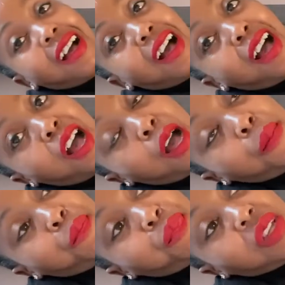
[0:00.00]

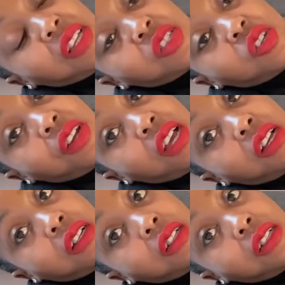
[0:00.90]
um, is going to
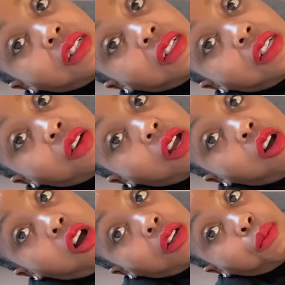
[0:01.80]
crack
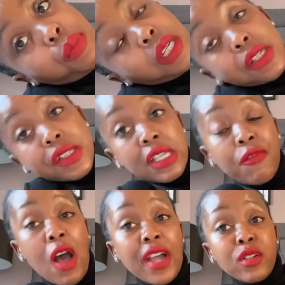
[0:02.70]
on because if
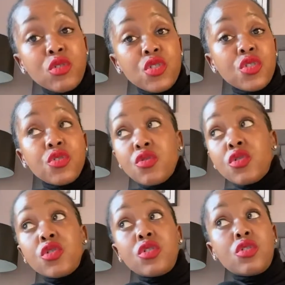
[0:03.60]
I don't
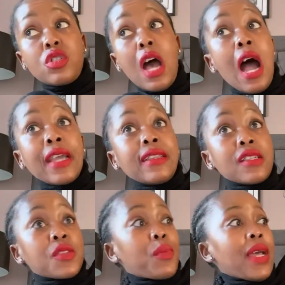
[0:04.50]
iron
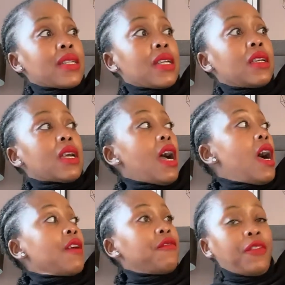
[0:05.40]
this bedding,
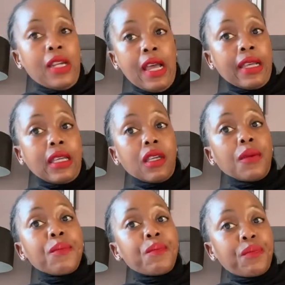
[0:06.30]
I feel like
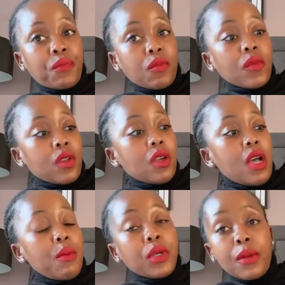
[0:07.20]

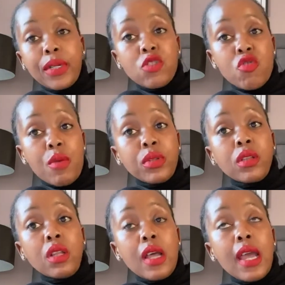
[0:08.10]
I'm going to be in
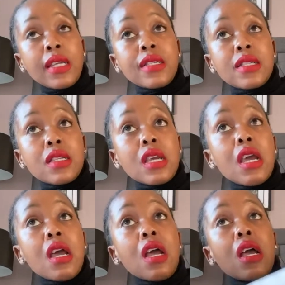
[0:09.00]
trouble. And
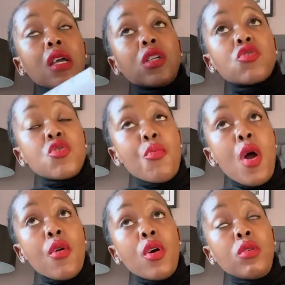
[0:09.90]

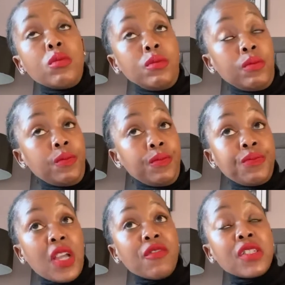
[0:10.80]
tomorrow
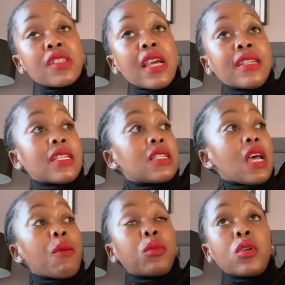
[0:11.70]
I've decided
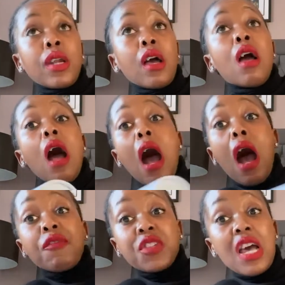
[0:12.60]
I'm going to,
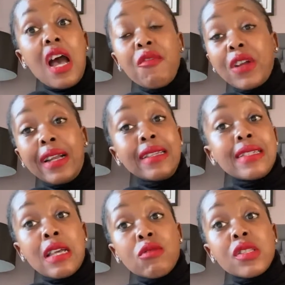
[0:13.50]
after I've cleaned
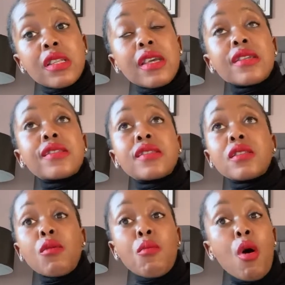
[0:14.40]
downstairs,
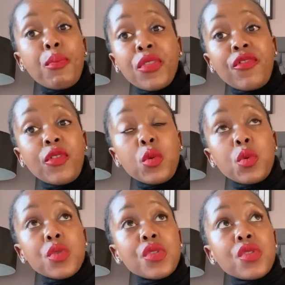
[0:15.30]
mopped the
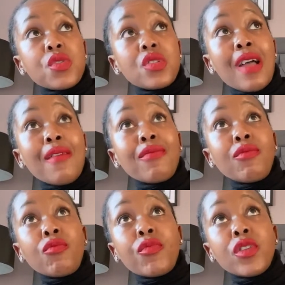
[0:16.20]
floors,
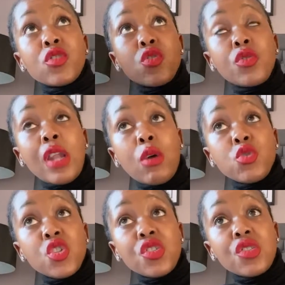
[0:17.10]
done the two
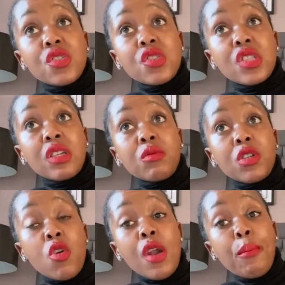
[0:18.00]
lounges, the
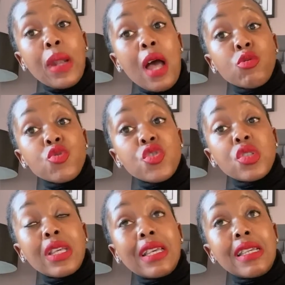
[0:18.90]
grown-up lounge,
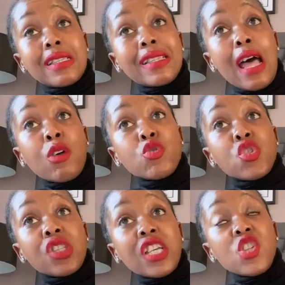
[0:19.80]
the kids
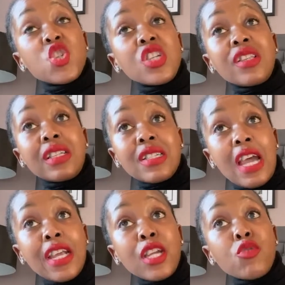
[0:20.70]
lounge, the kitchen, the
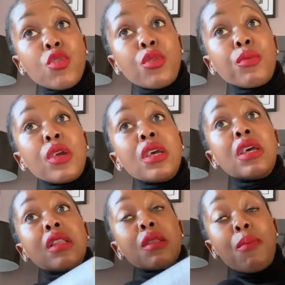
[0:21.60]
dining room,
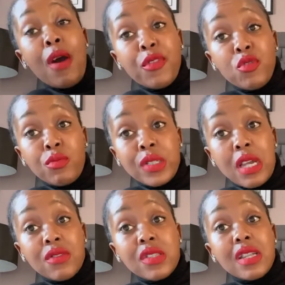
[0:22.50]
the bathroom
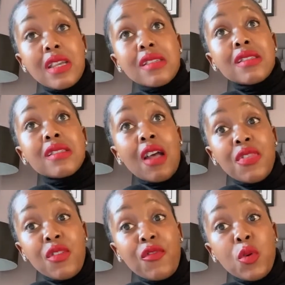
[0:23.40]
downstairs, done
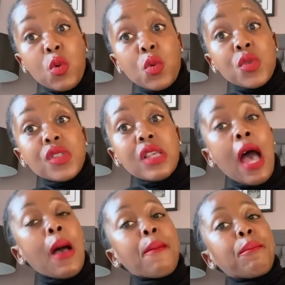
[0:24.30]
the floors,
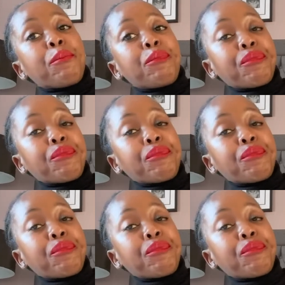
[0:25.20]
um,